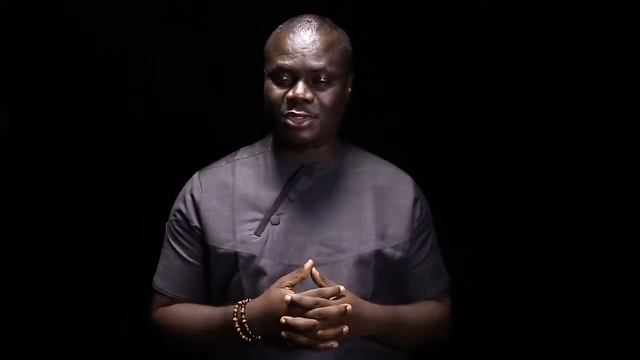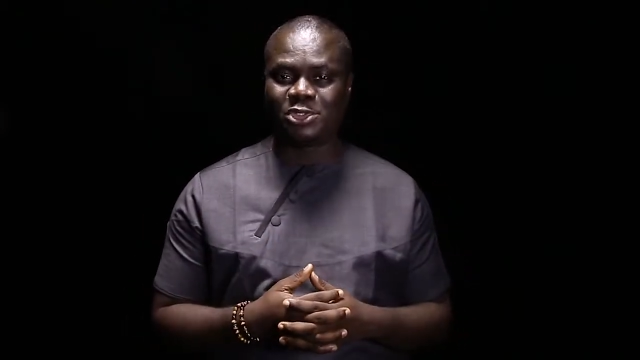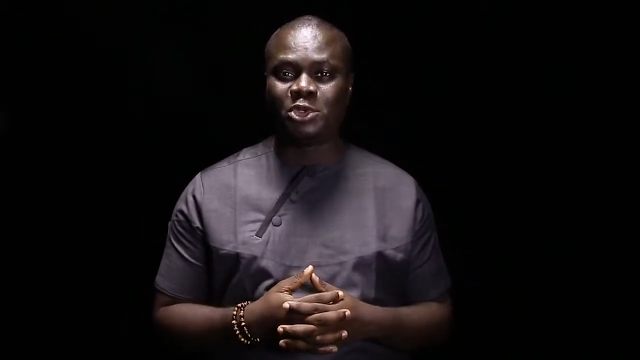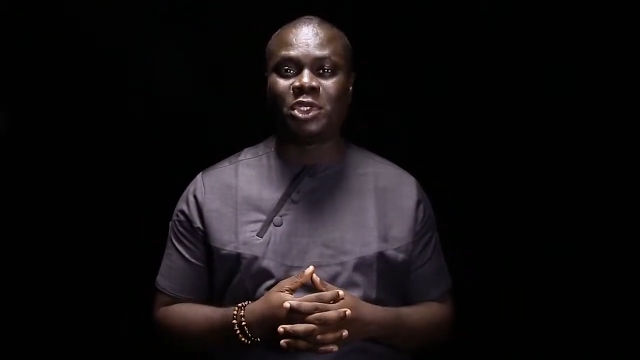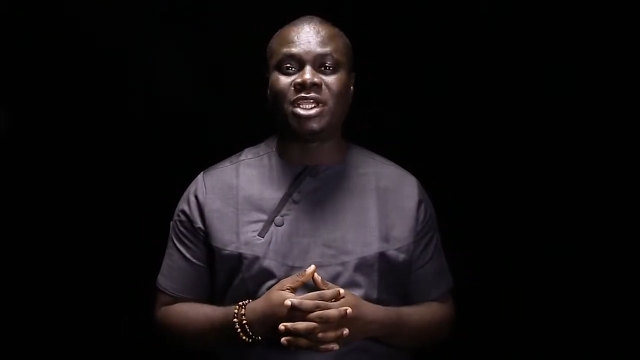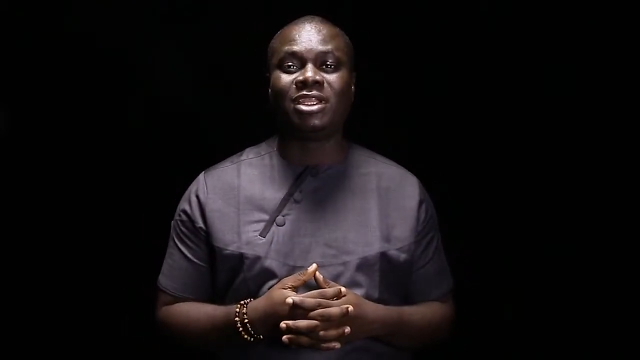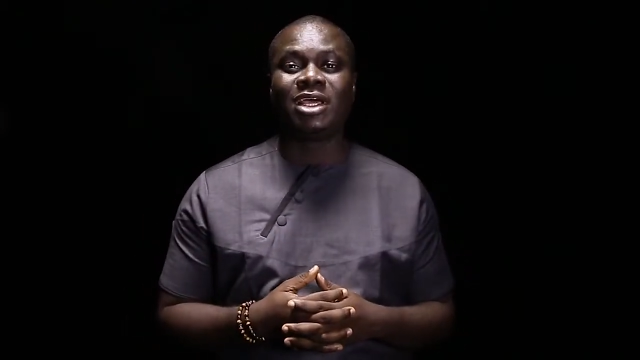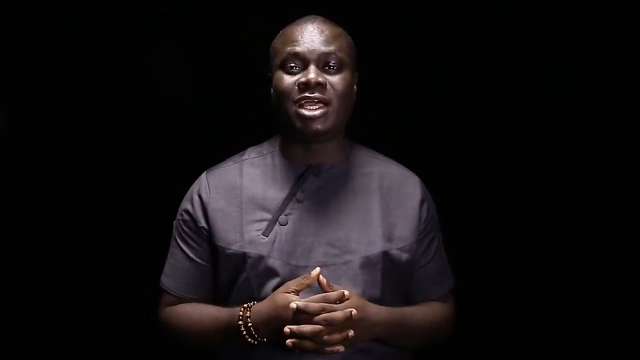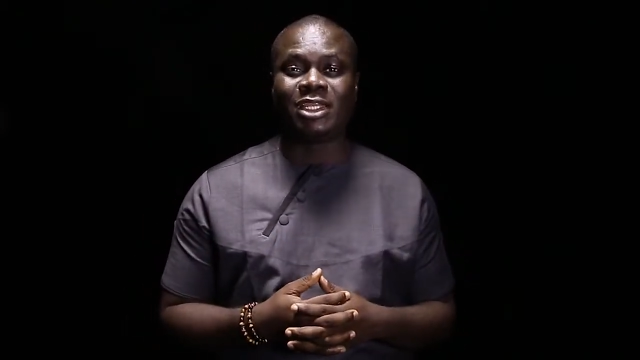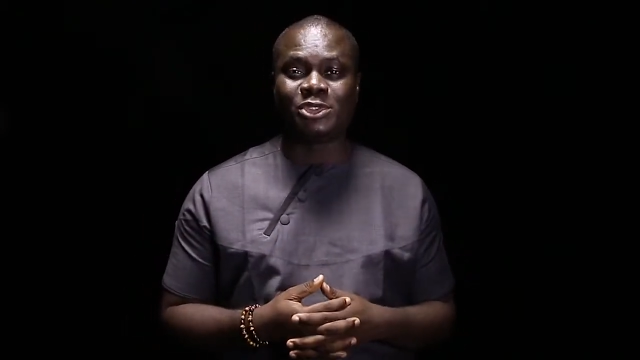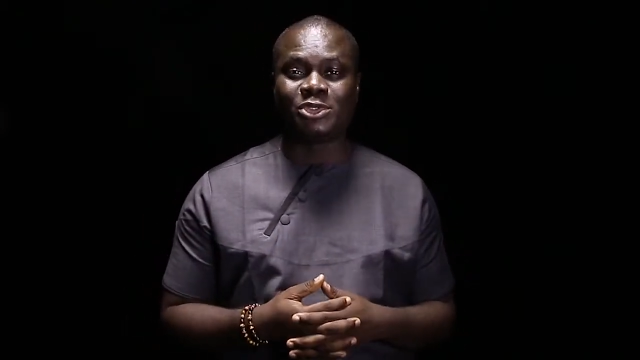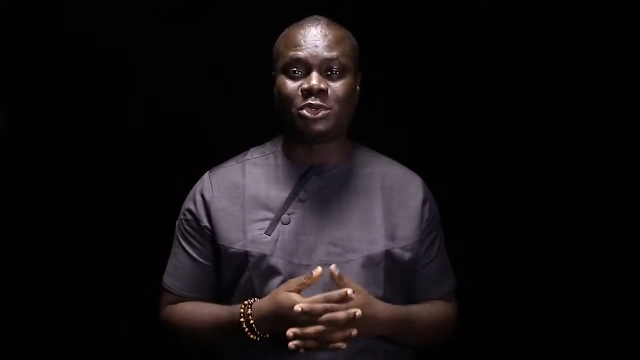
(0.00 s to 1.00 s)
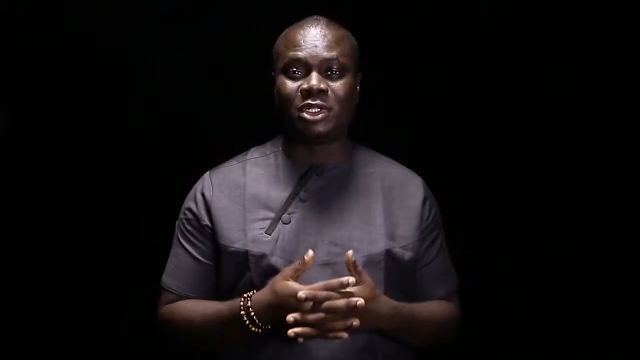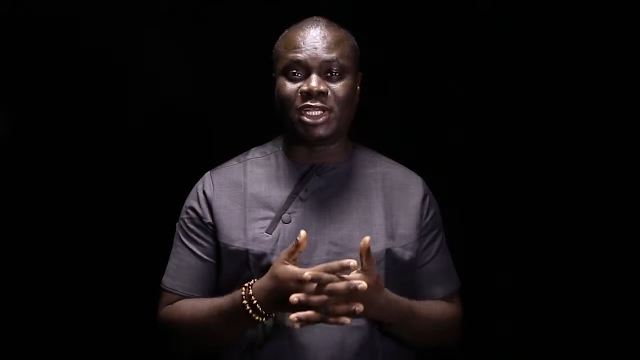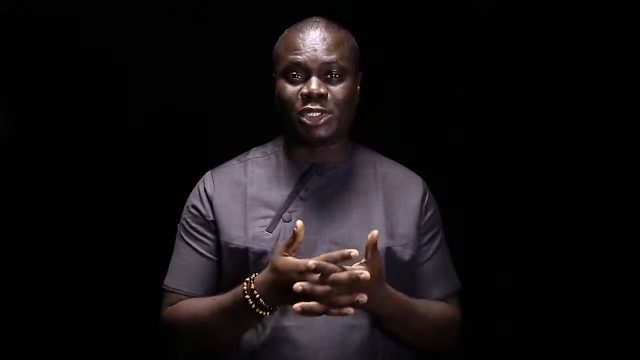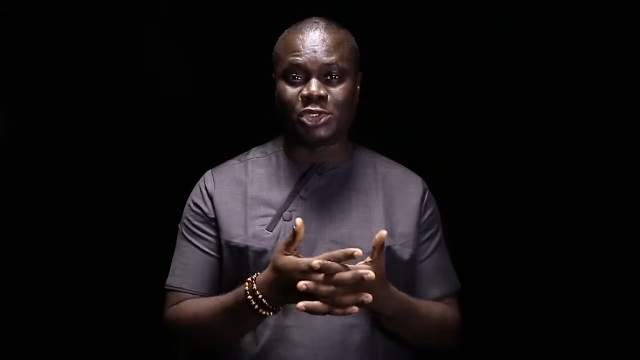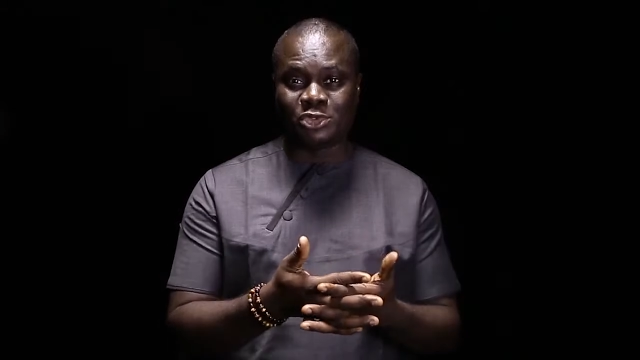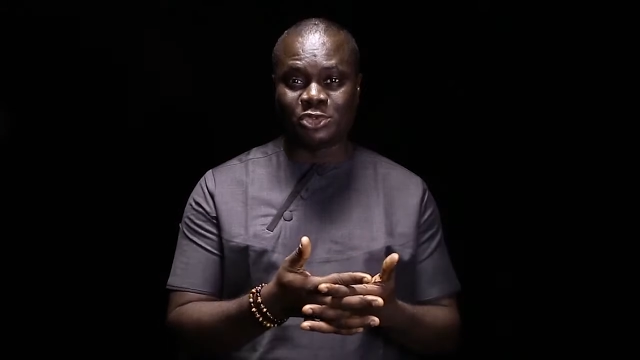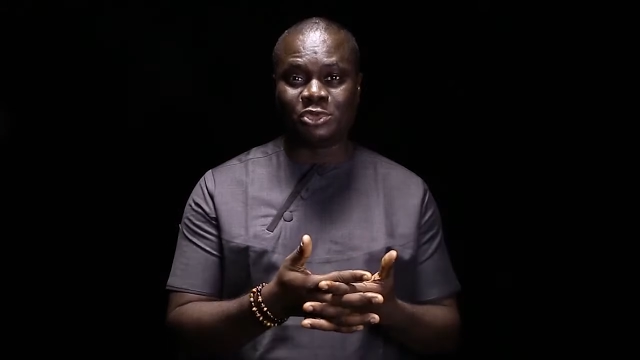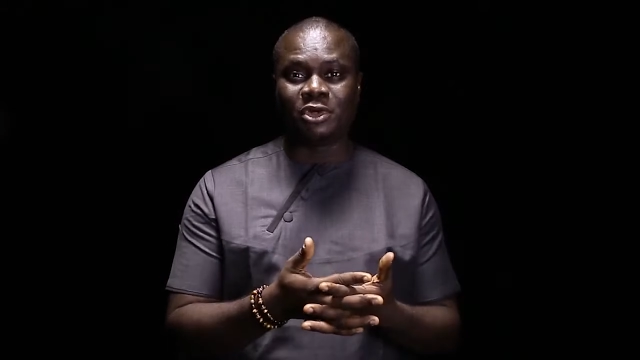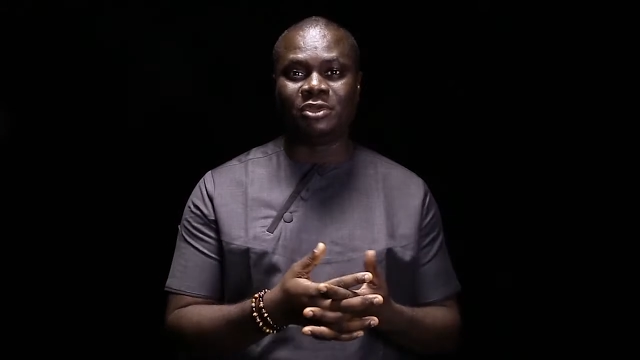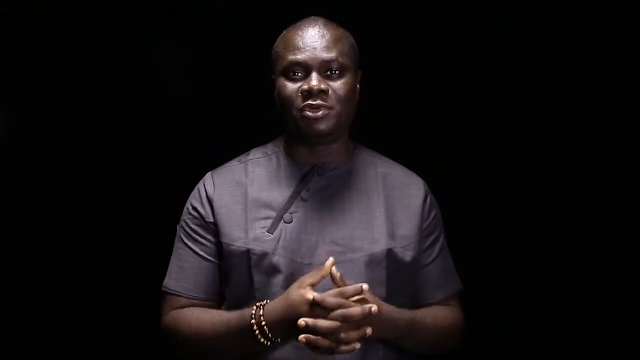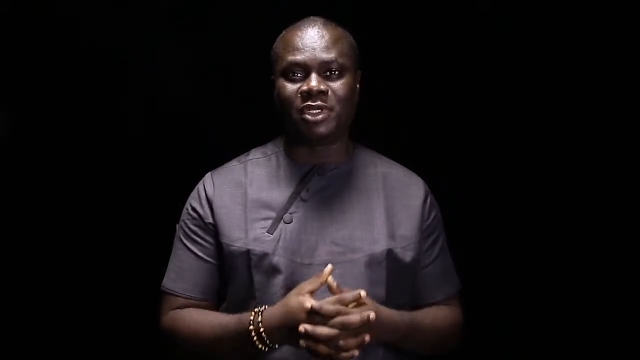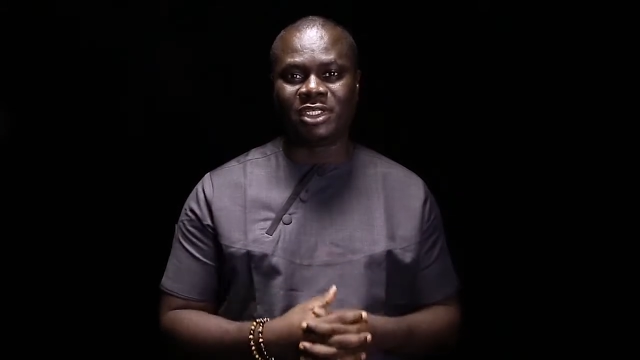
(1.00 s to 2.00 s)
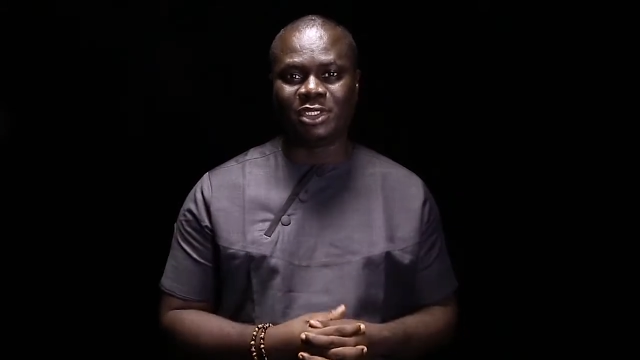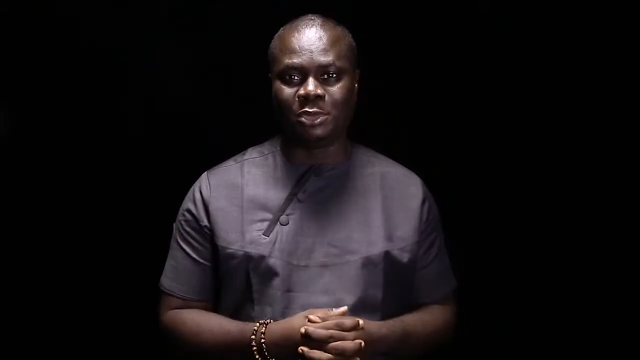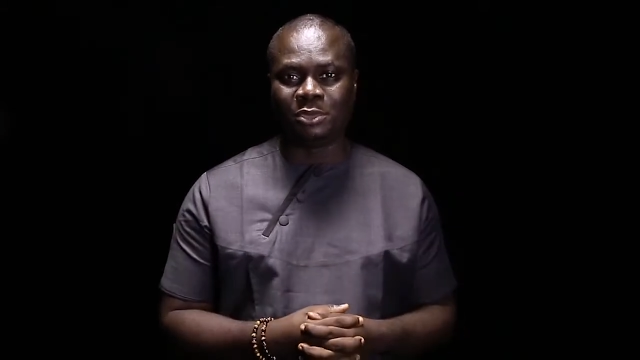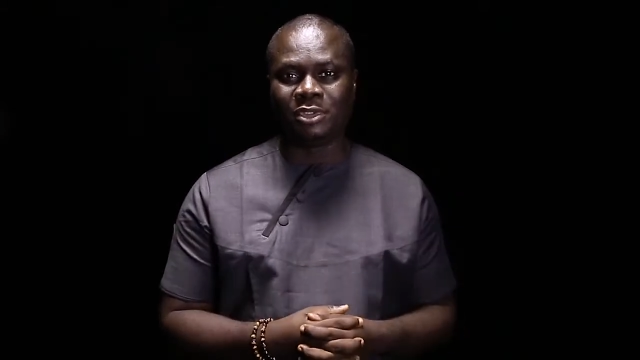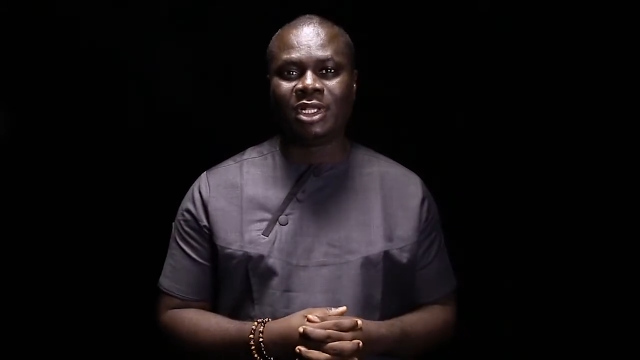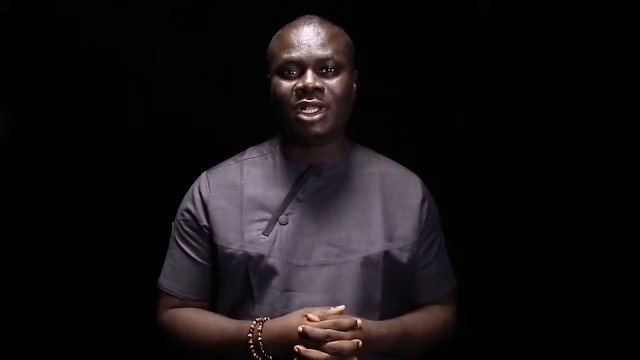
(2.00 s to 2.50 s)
so you can add it to all that you already know